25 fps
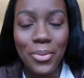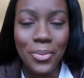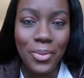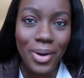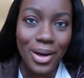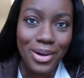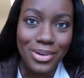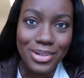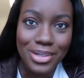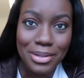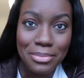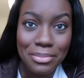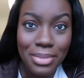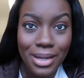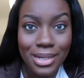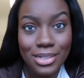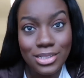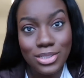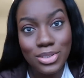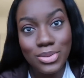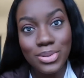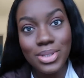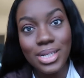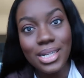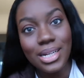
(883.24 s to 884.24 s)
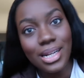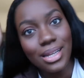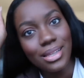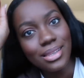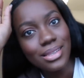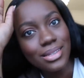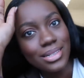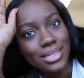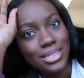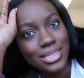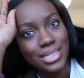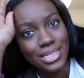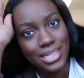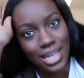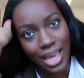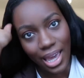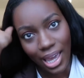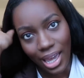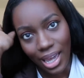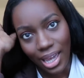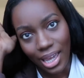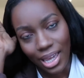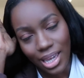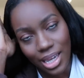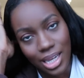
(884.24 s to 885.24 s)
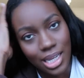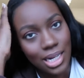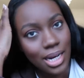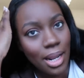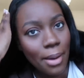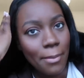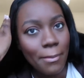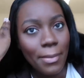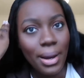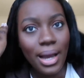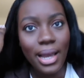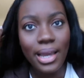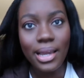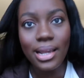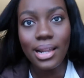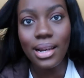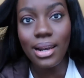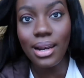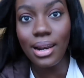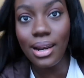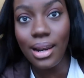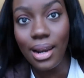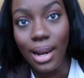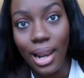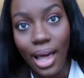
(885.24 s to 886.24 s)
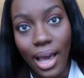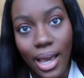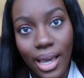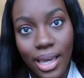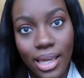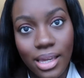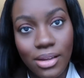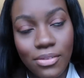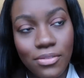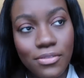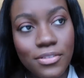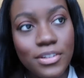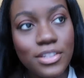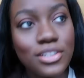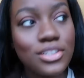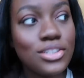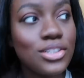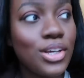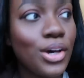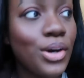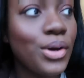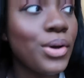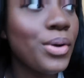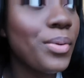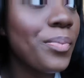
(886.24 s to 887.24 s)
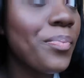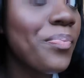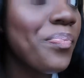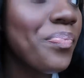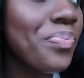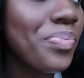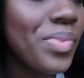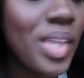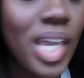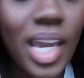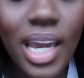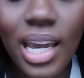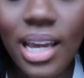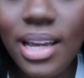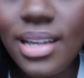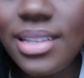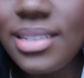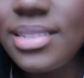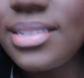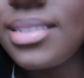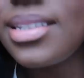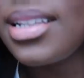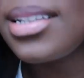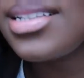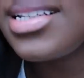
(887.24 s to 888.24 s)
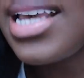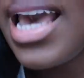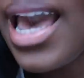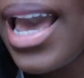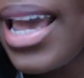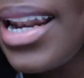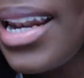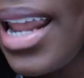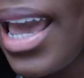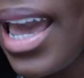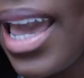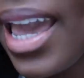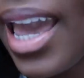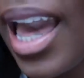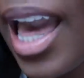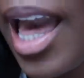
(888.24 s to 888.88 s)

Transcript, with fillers: Welcome back to another day in my life. So it's ten A